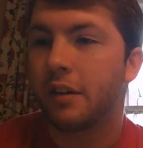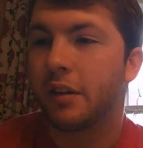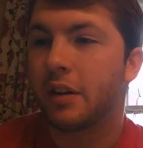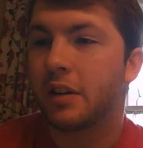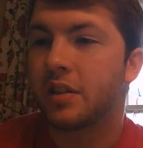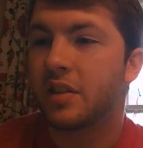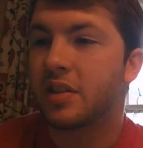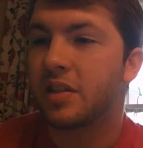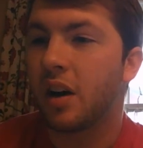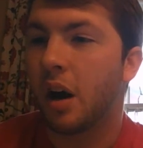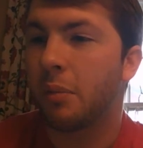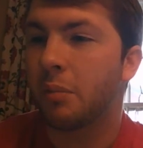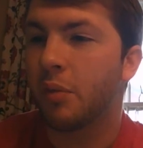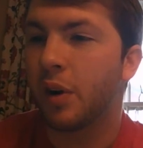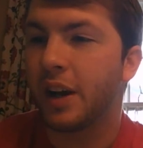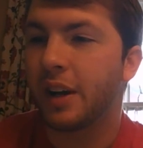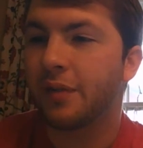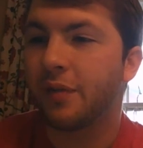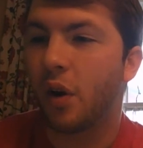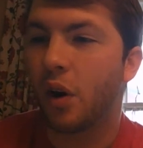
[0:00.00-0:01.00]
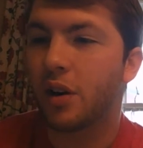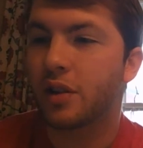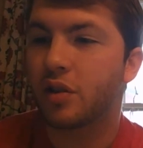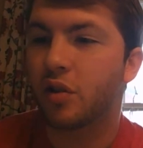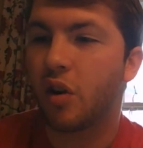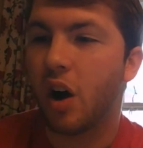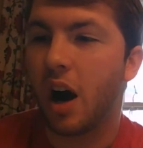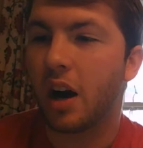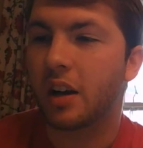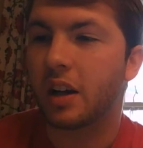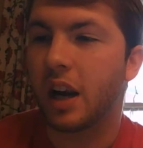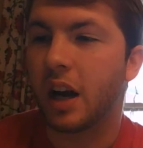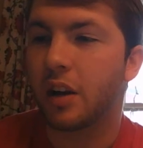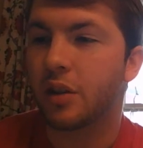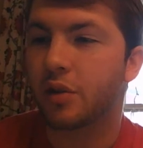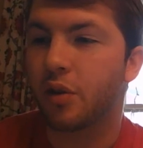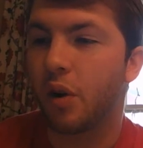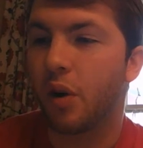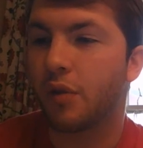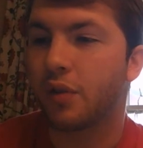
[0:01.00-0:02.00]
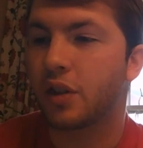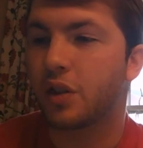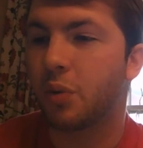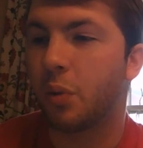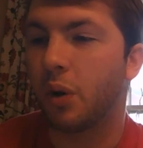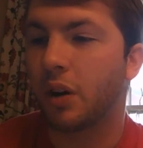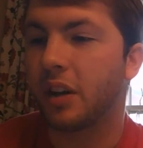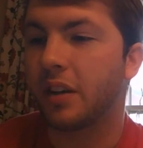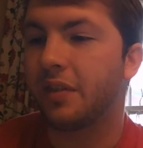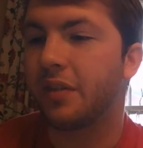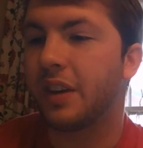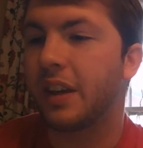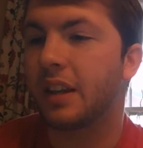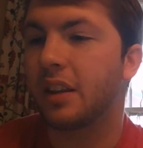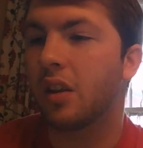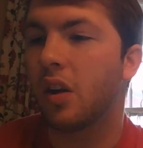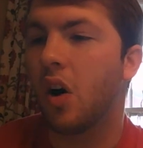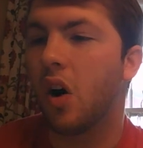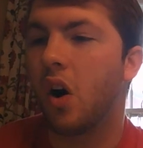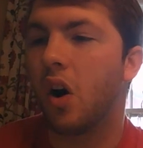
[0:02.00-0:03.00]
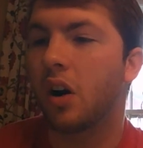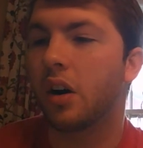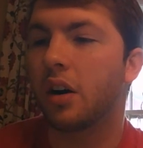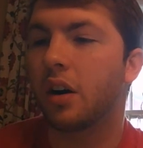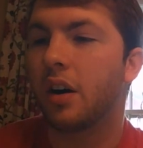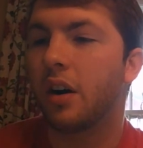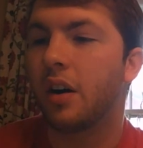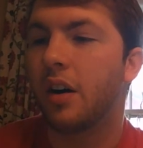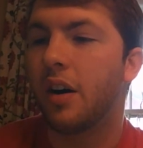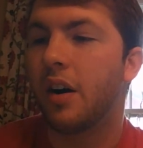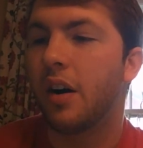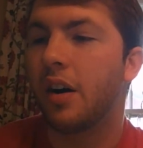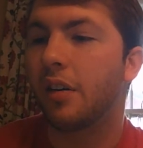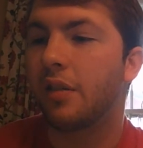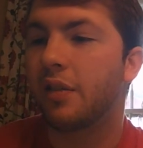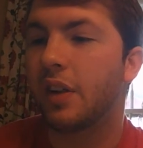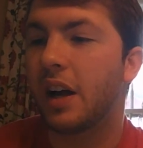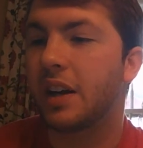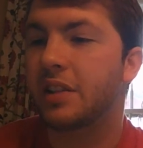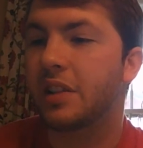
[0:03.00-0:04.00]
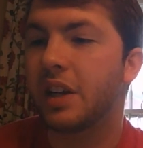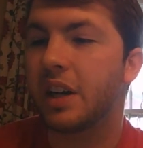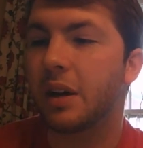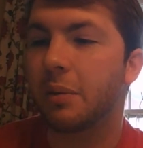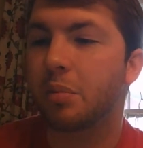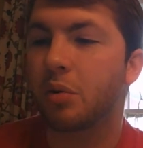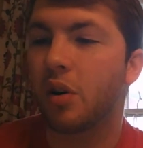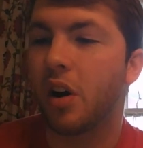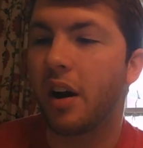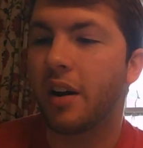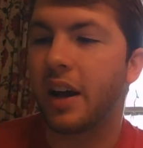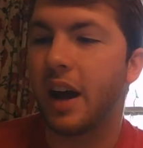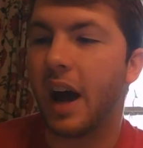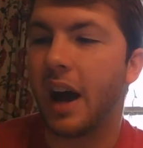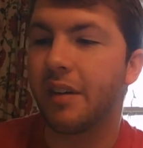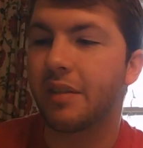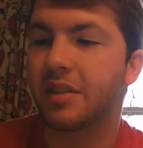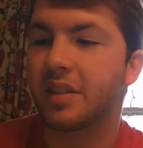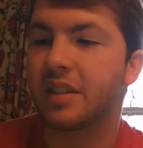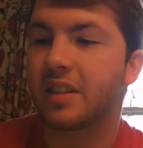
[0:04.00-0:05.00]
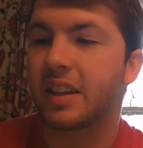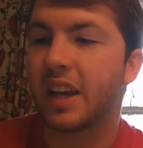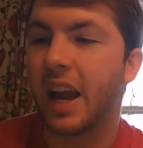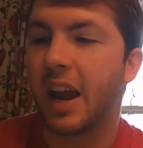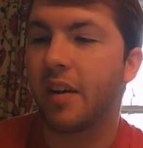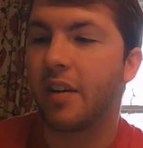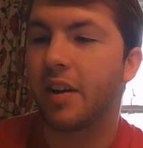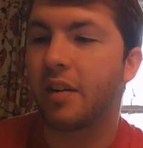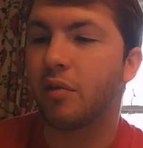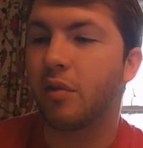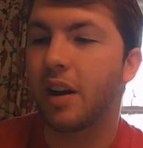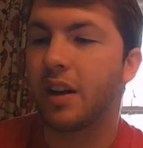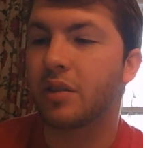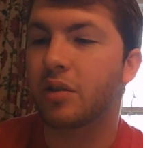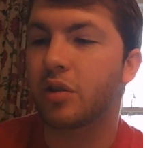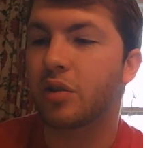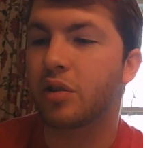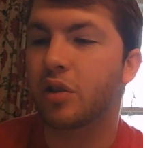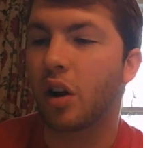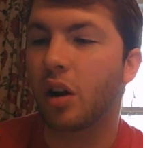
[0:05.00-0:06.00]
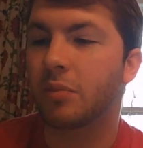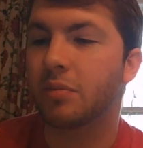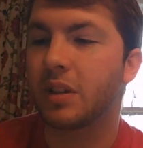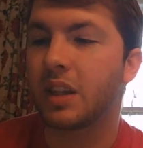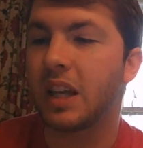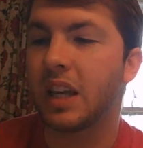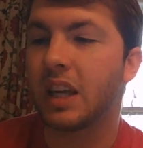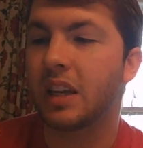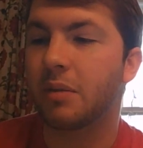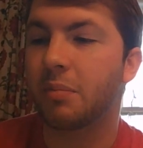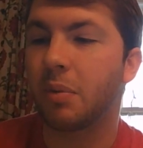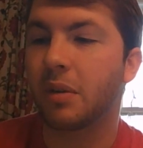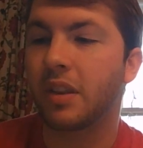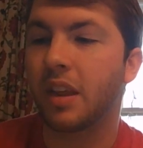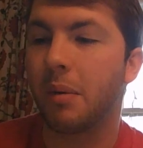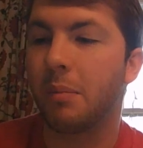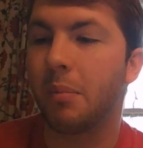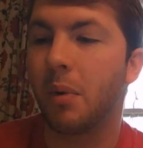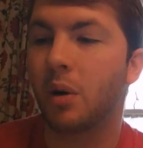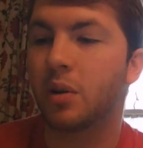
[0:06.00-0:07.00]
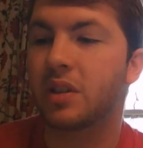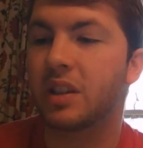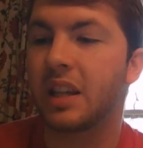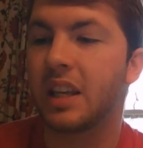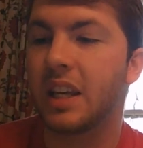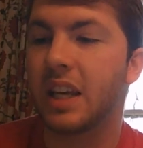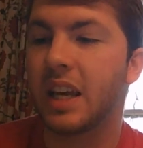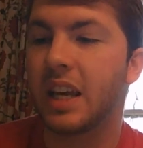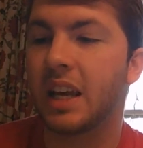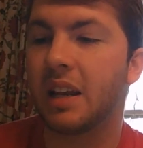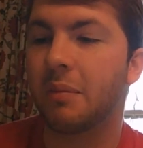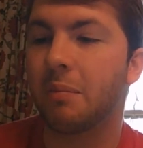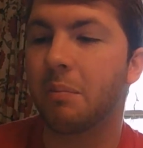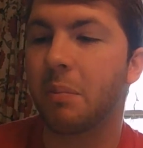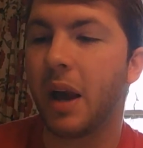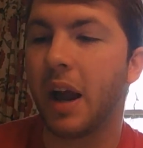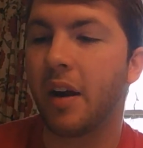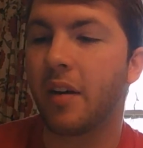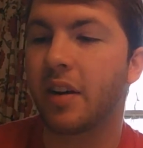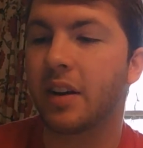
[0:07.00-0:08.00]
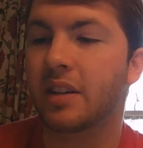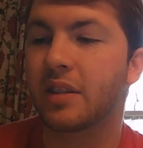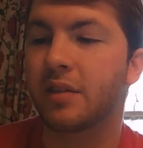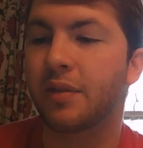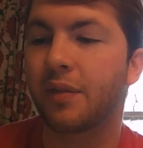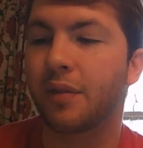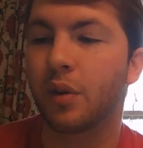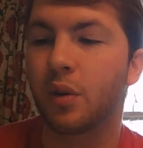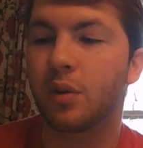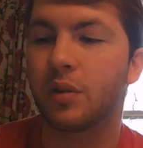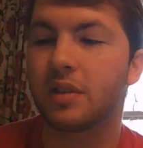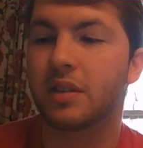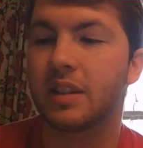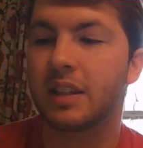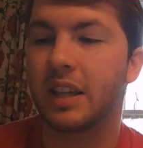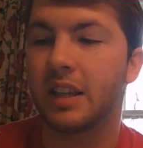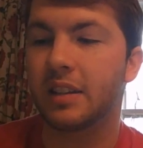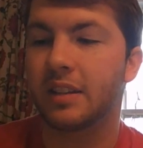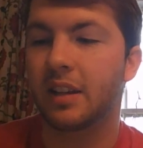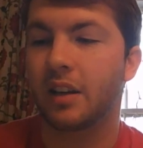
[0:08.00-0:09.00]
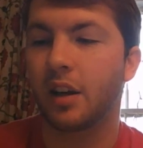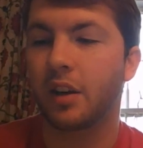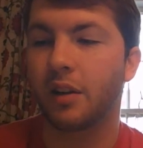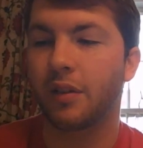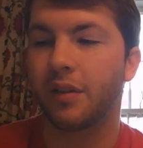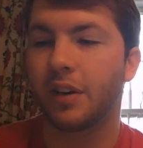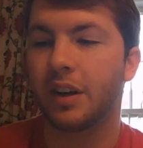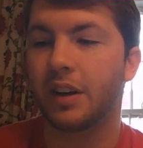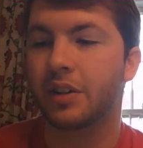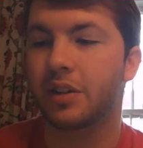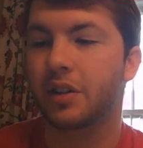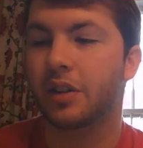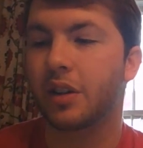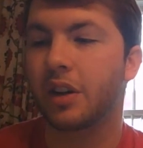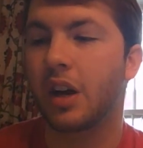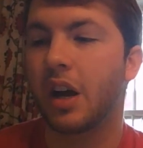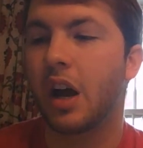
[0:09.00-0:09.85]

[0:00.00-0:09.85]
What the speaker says: Some rainforest crocodiles are over 20 feet long. Flesh-eating piranha have scary razor-sharp teeth, but they mostly eat berries, fruits, seeds, and other fish.